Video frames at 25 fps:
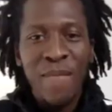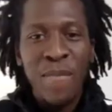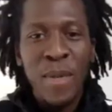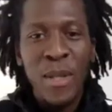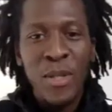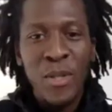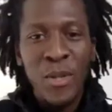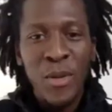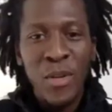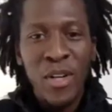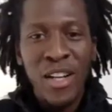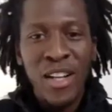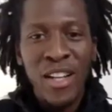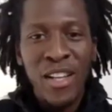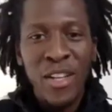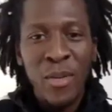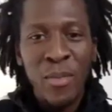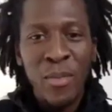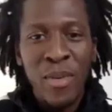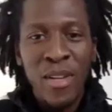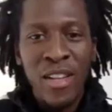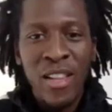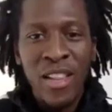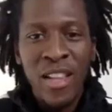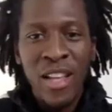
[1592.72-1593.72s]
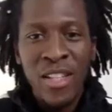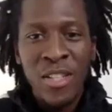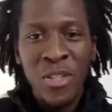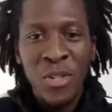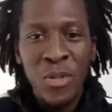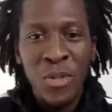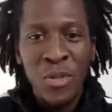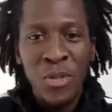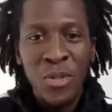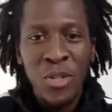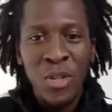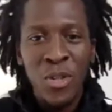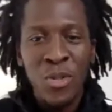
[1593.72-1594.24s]
been doing a little bit of that
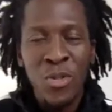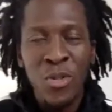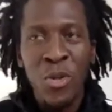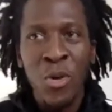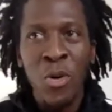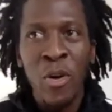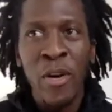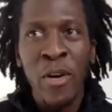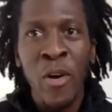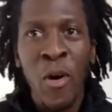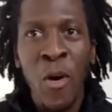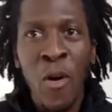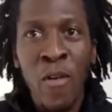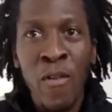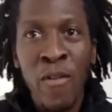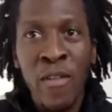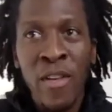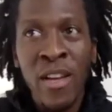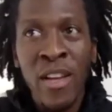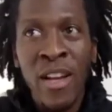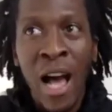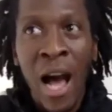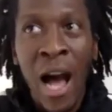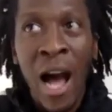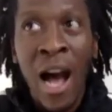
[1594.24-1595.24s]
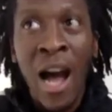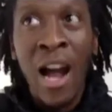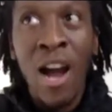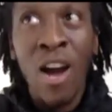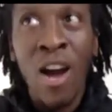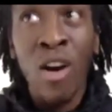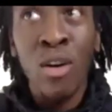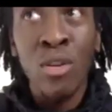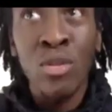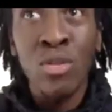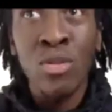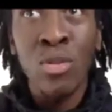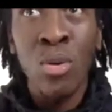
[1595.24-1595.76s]
too. So during COVID, I
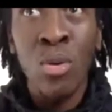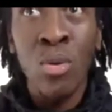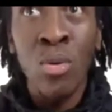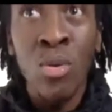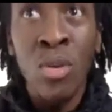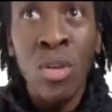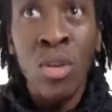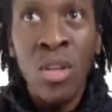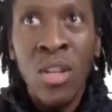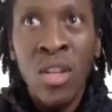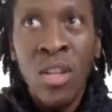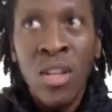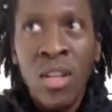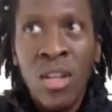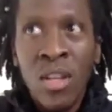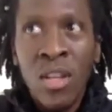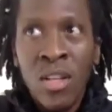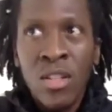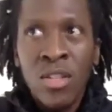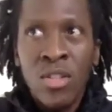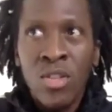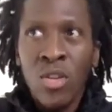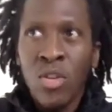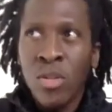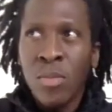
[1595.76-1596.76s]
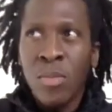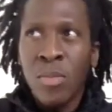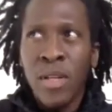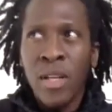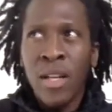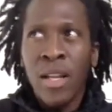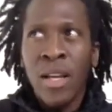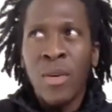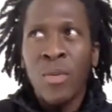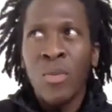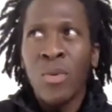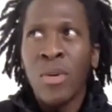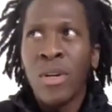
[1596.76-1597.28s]
also so it's been
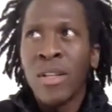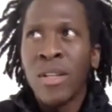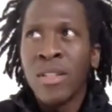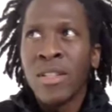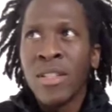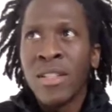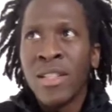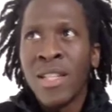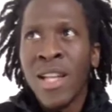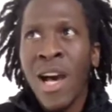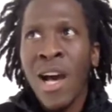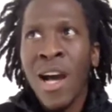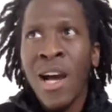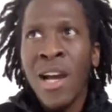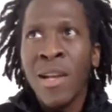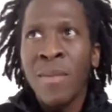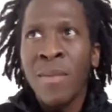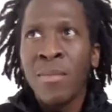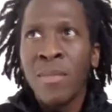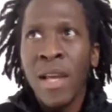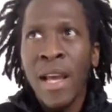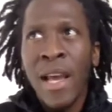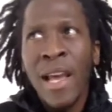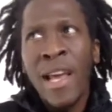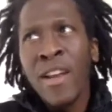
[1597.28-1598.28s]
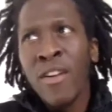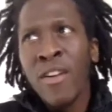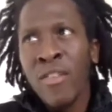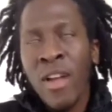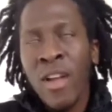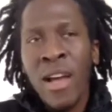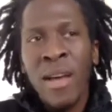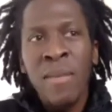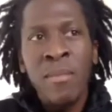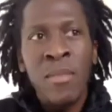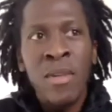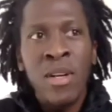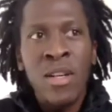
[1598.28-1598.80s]
like what 8 or
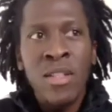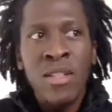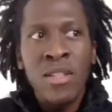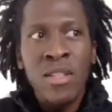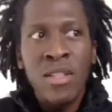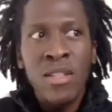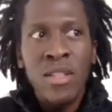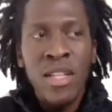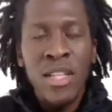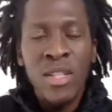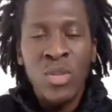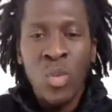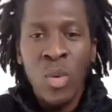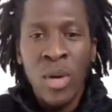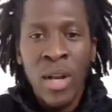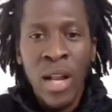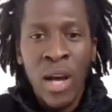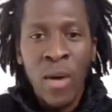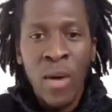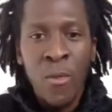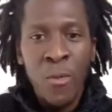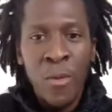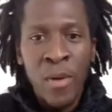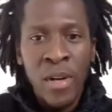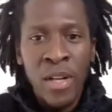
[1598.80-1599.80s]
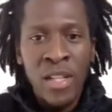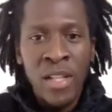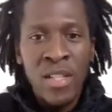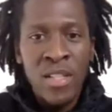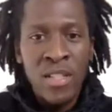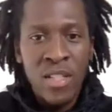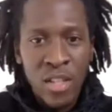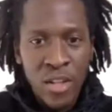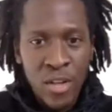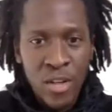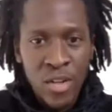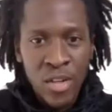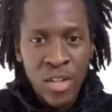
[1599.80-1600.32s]
9 months is when I really
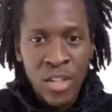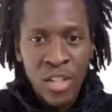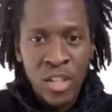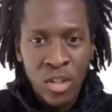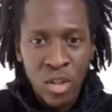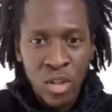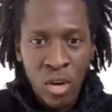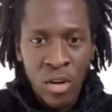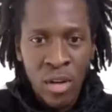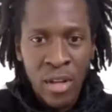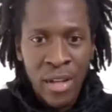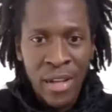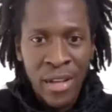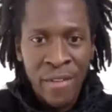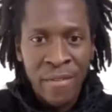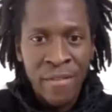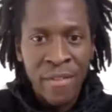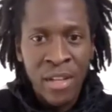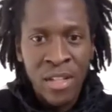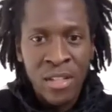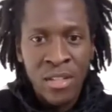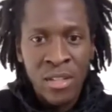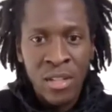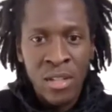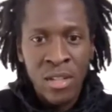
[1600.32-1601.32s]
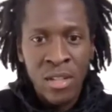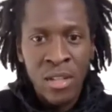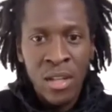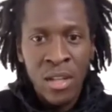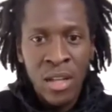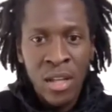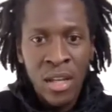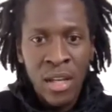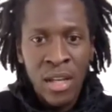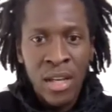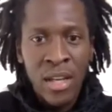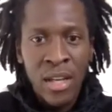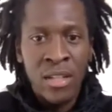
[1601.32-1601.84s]
seriously started investing
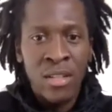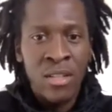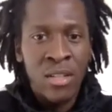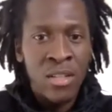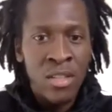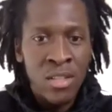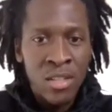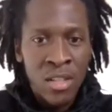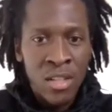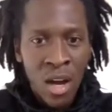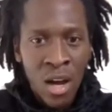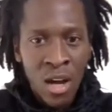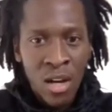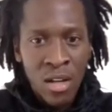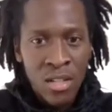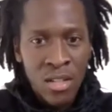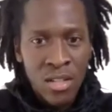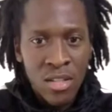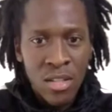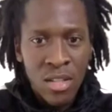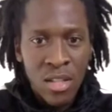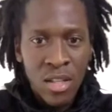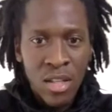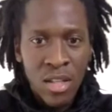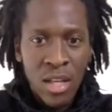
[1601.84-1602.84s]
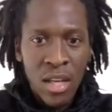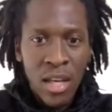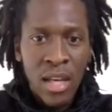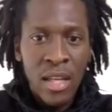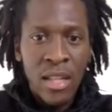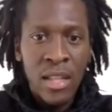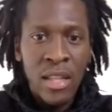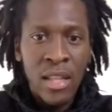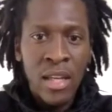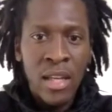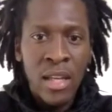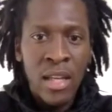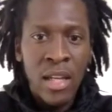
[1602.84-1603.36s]
into stocks,
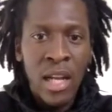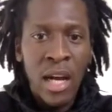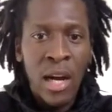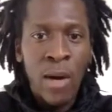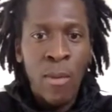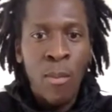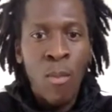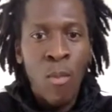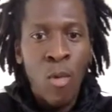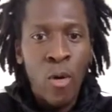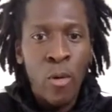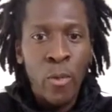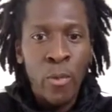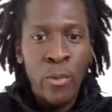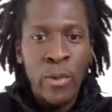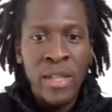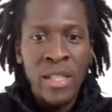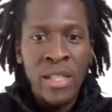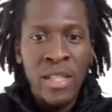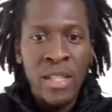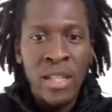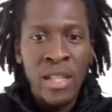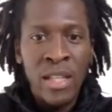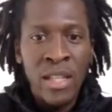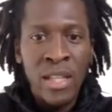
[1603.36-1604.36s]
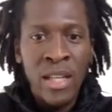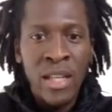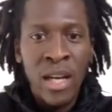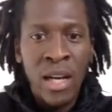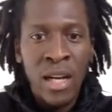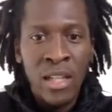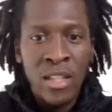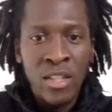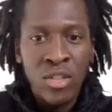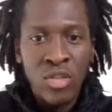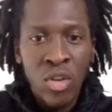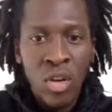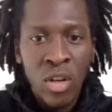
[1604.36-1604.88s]
and then I more recently
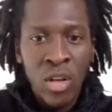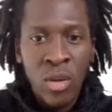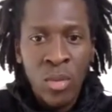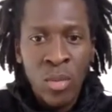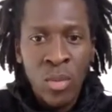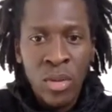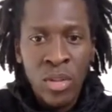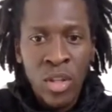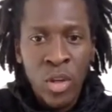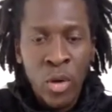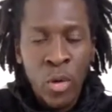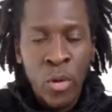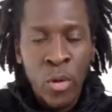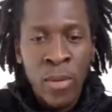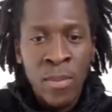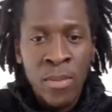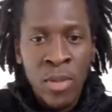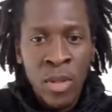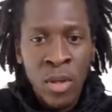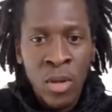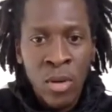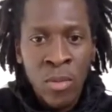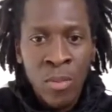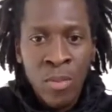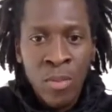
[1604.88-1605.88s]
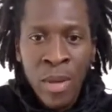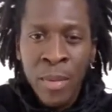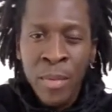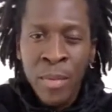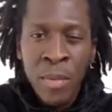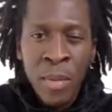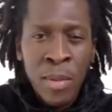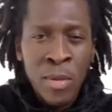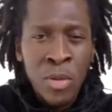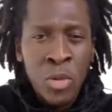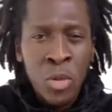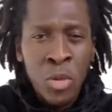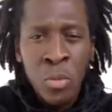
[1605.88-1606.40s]
got started with the crypto maybe
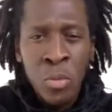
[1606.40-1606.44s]
about 2